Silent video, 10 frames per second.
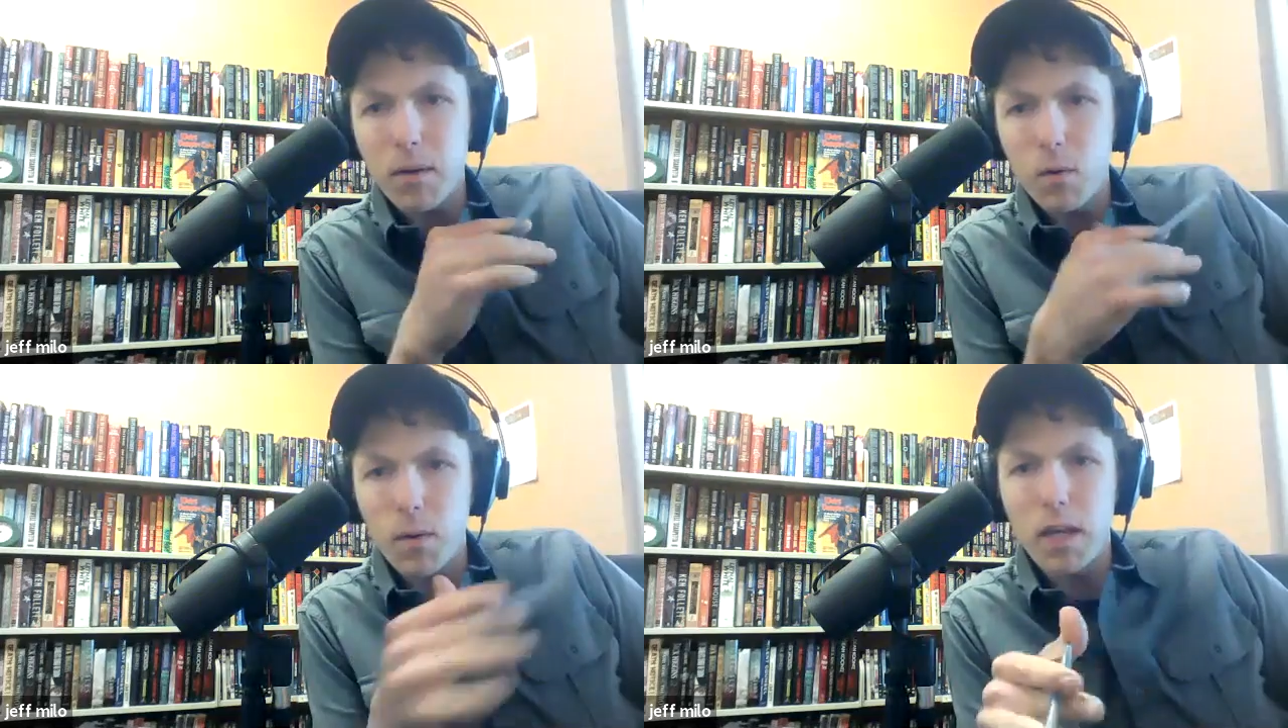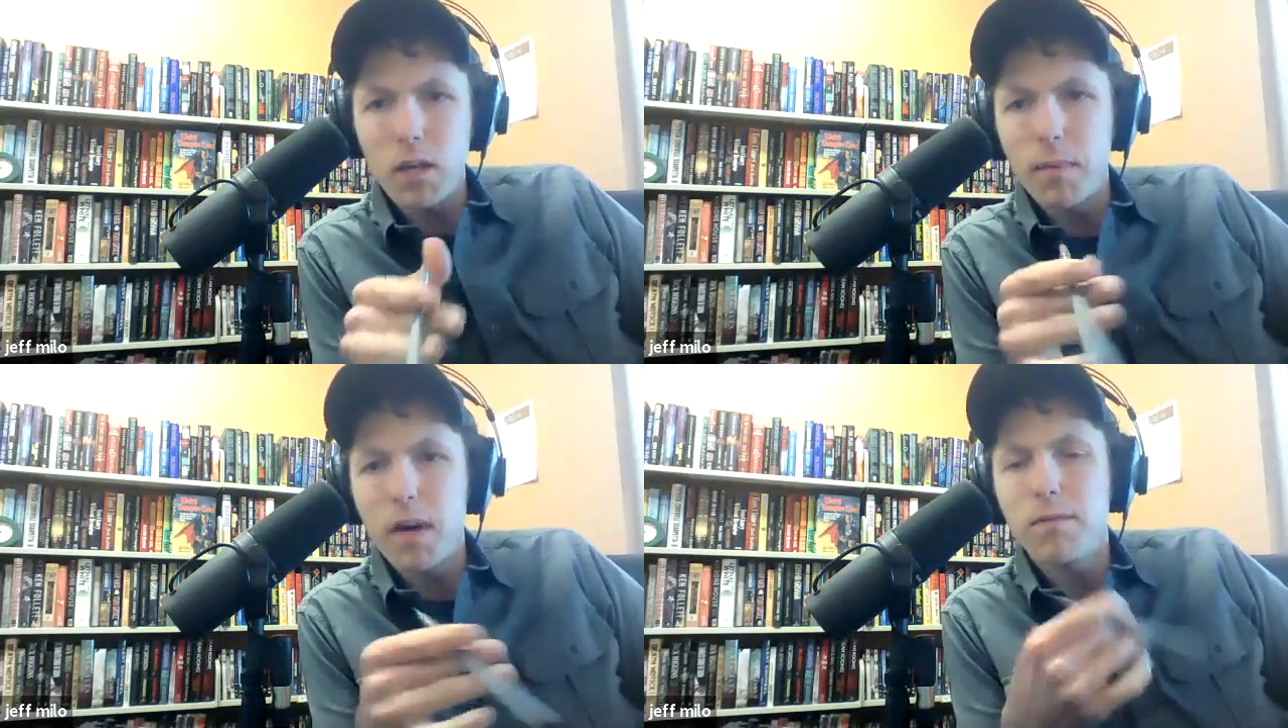the way
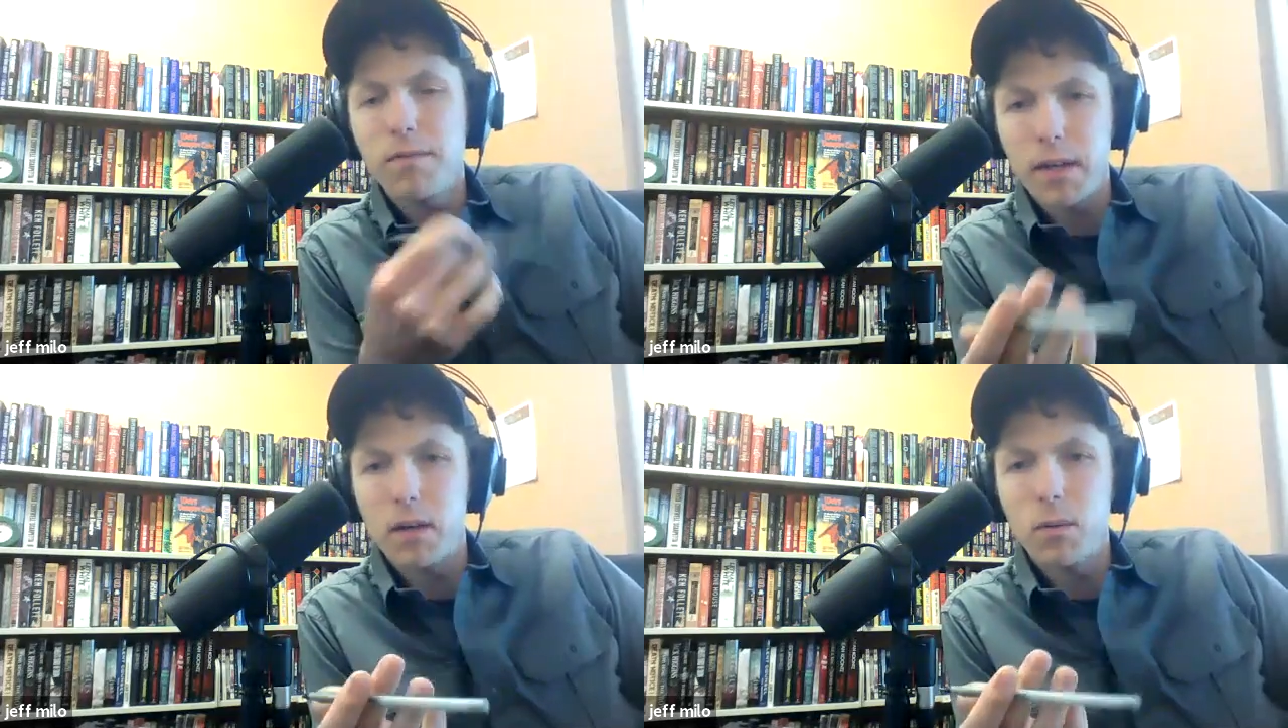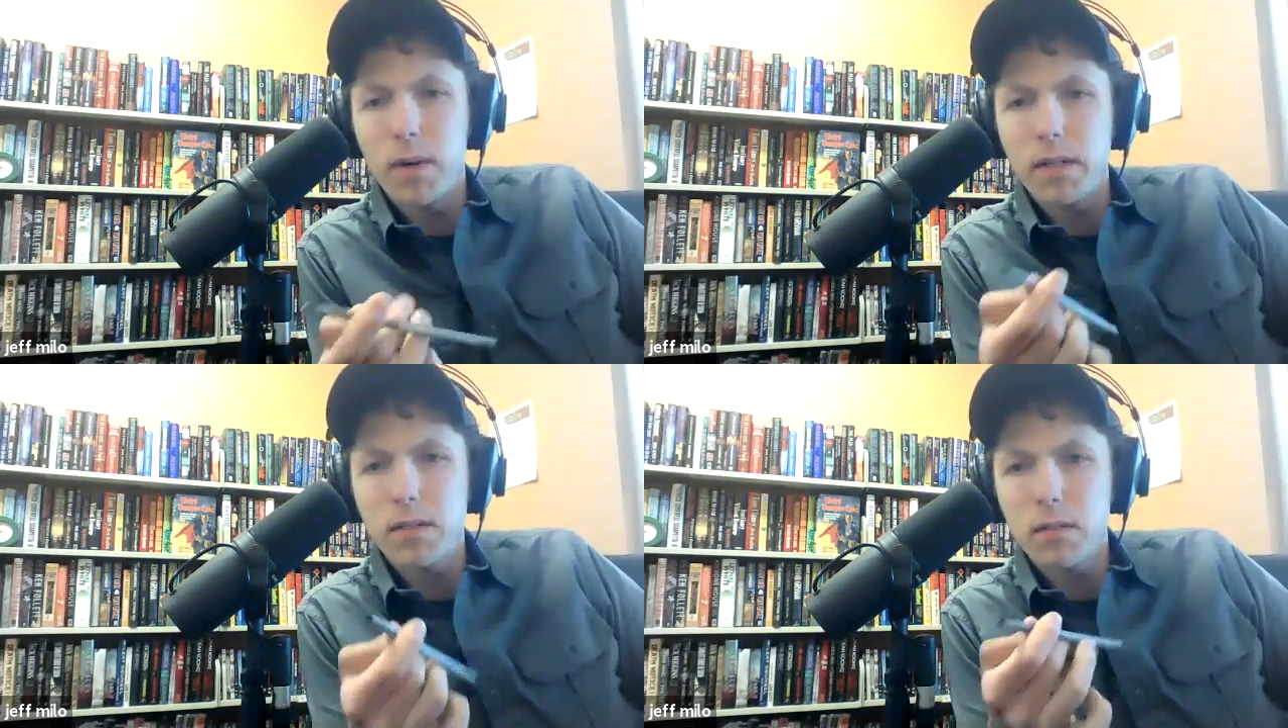you might feel
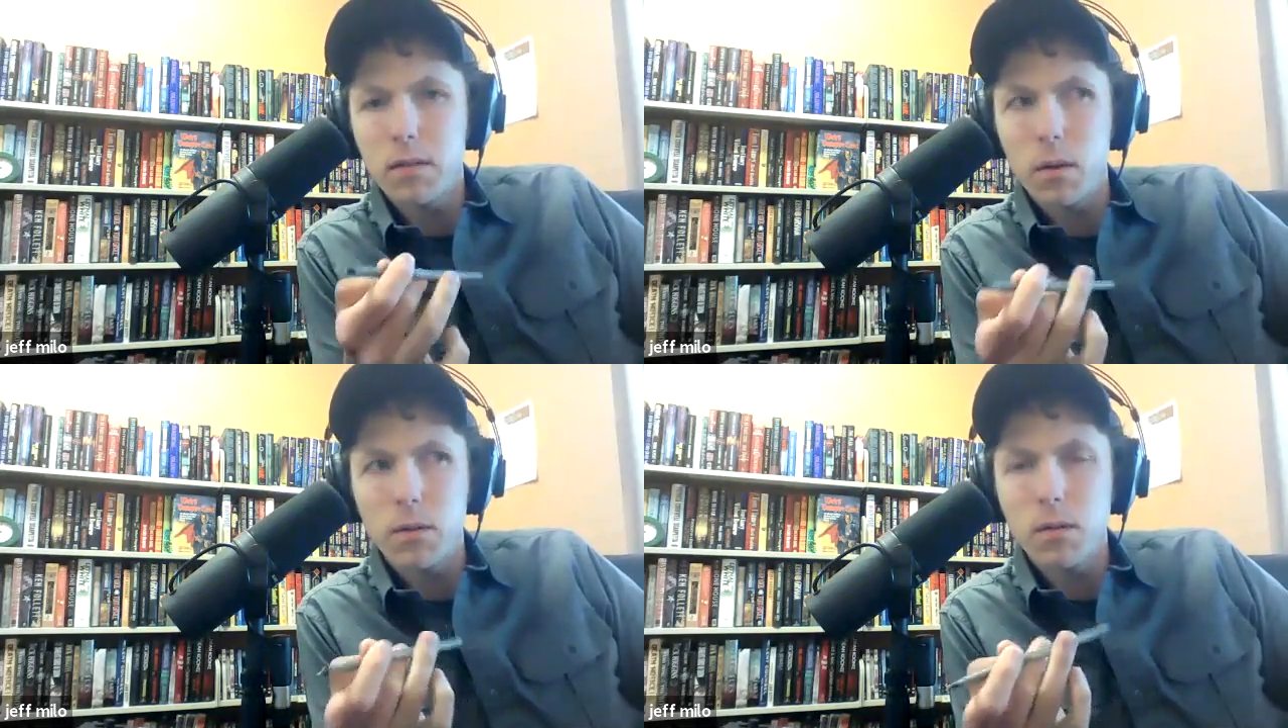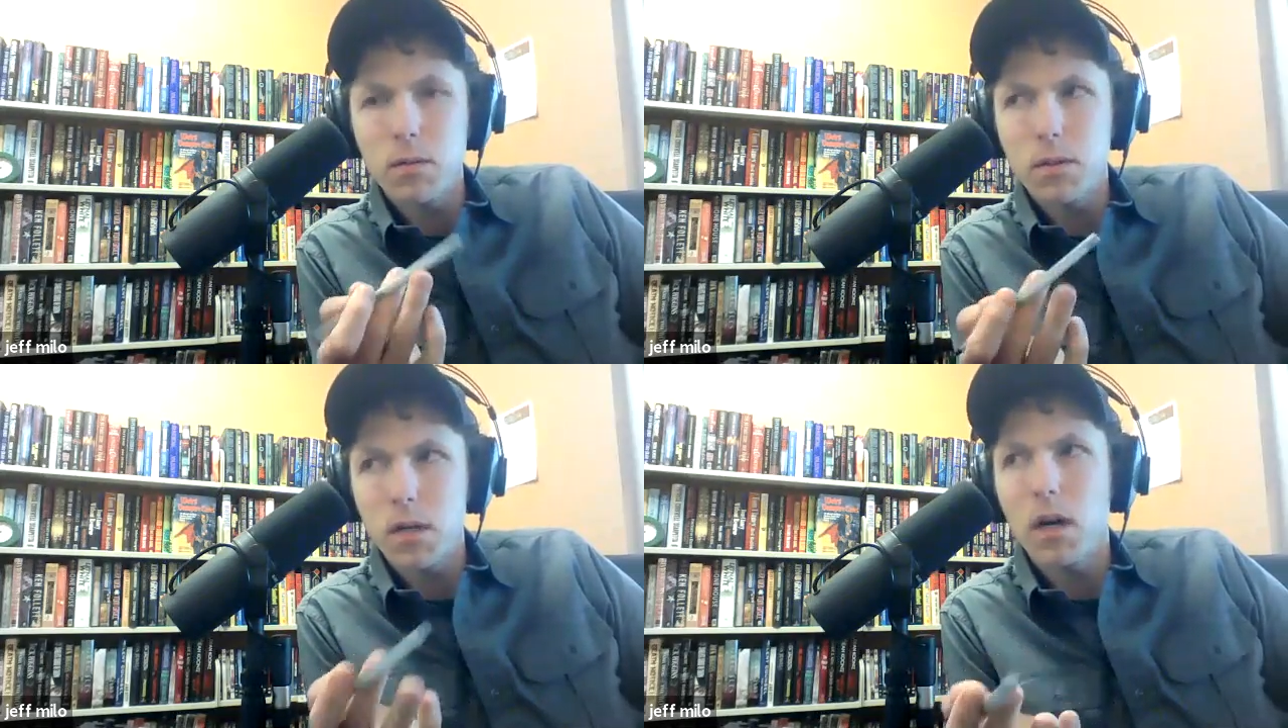when it's Coulter
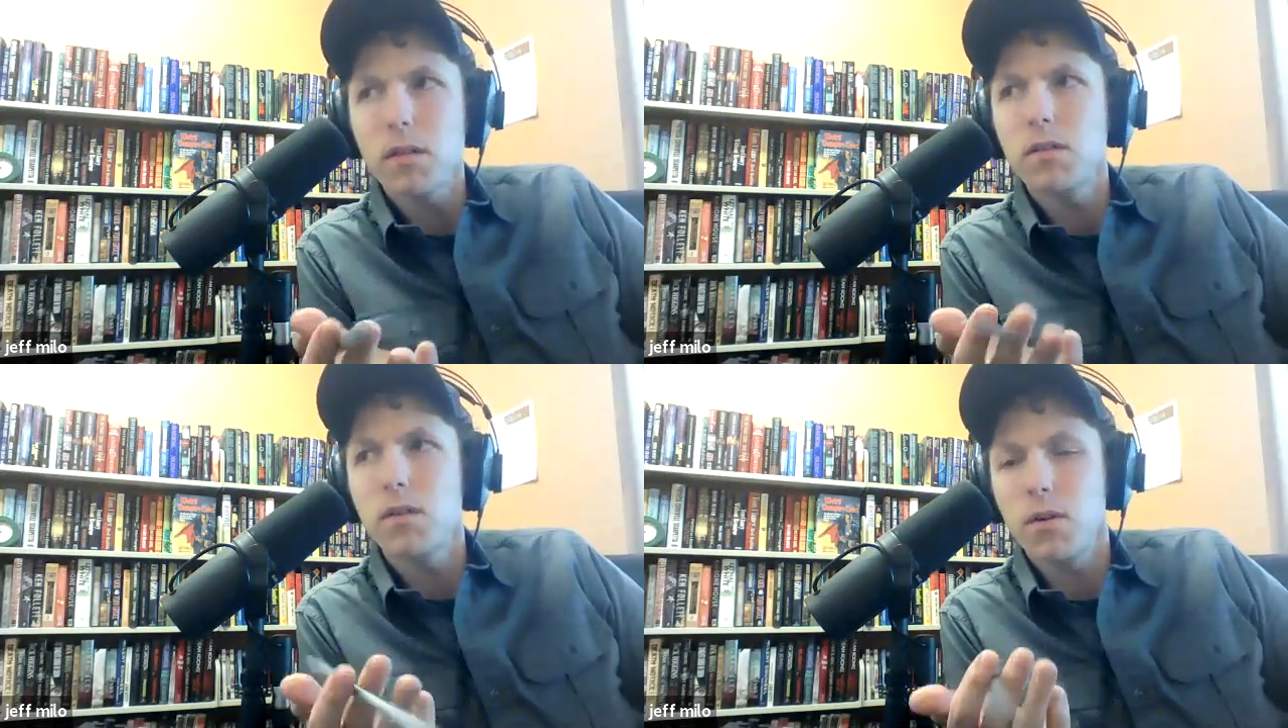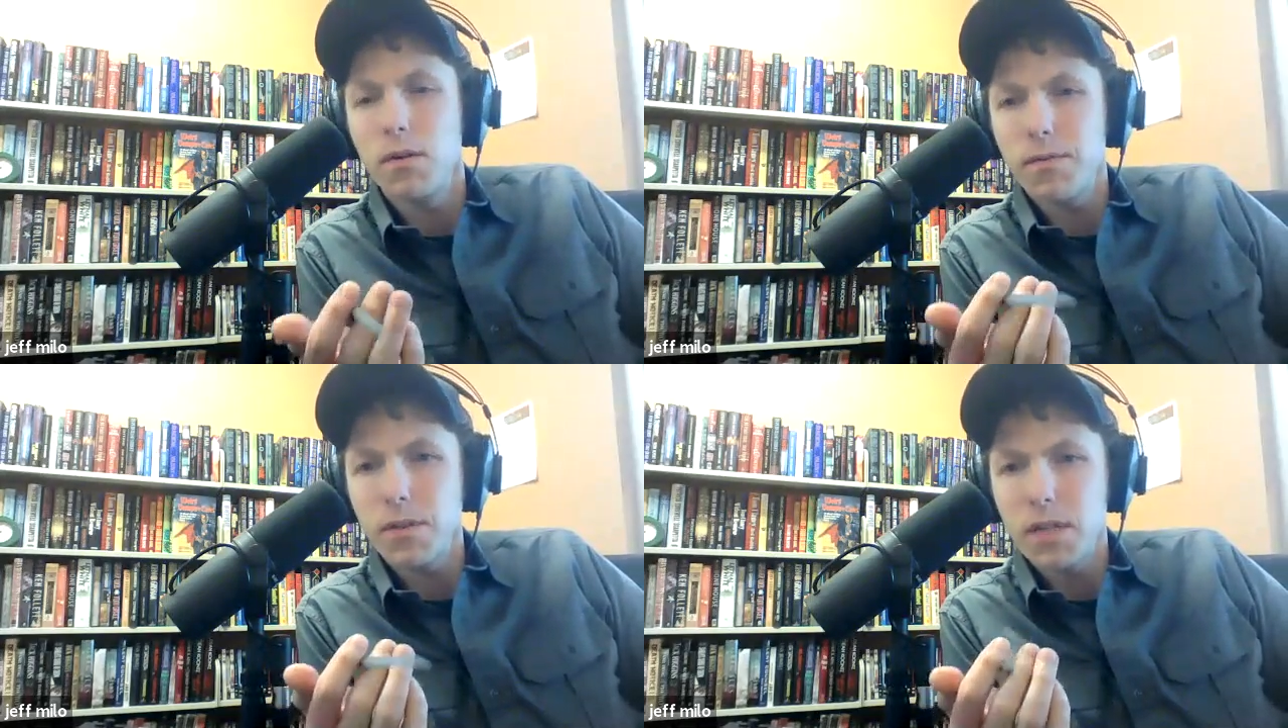Shaw's
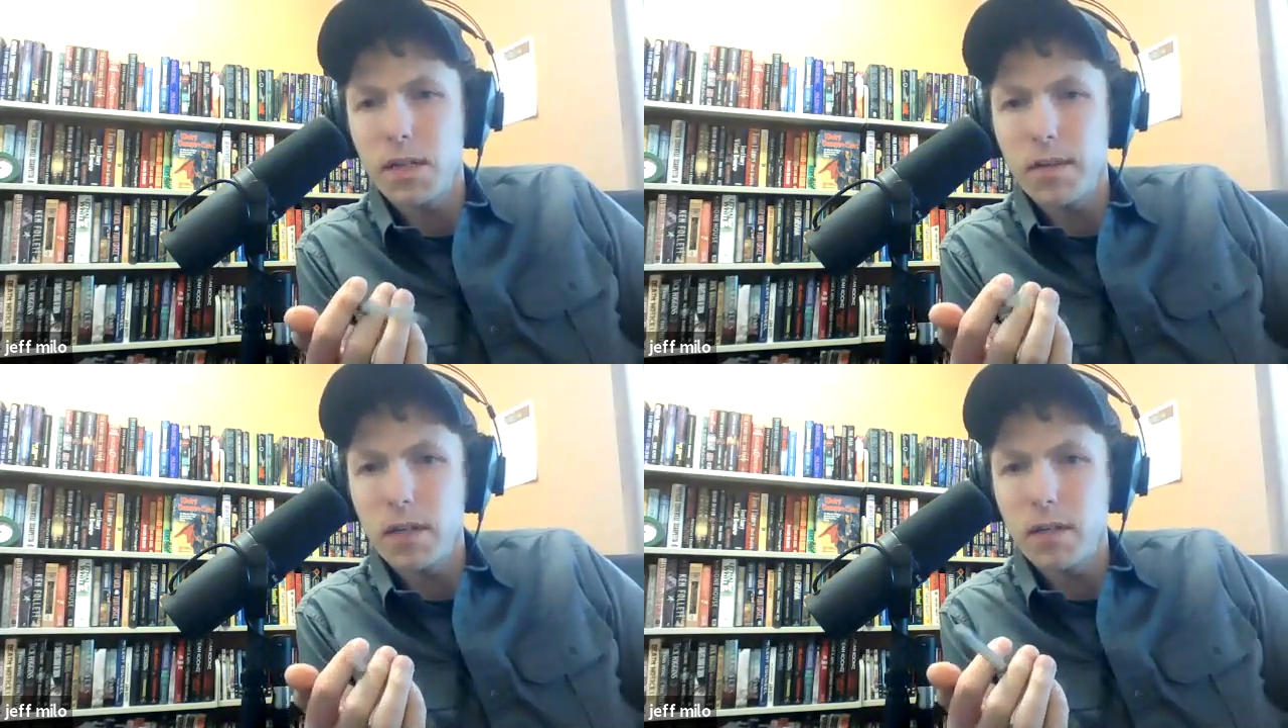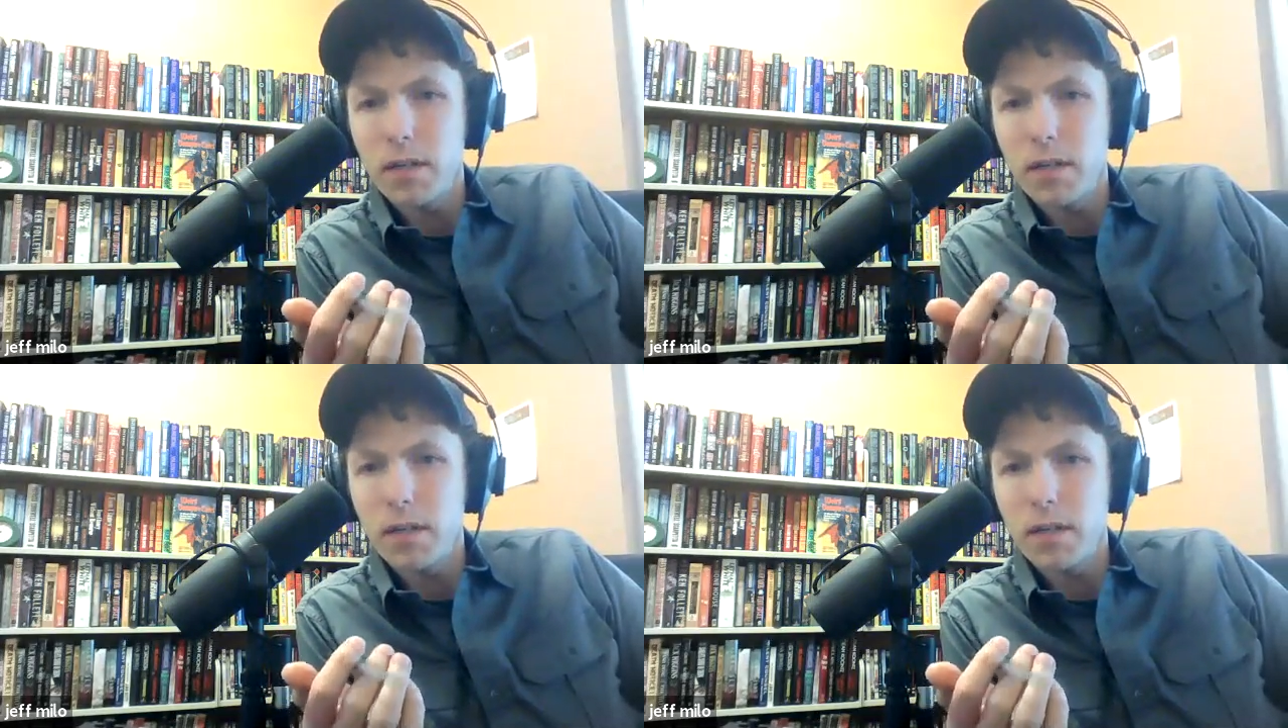turn for TV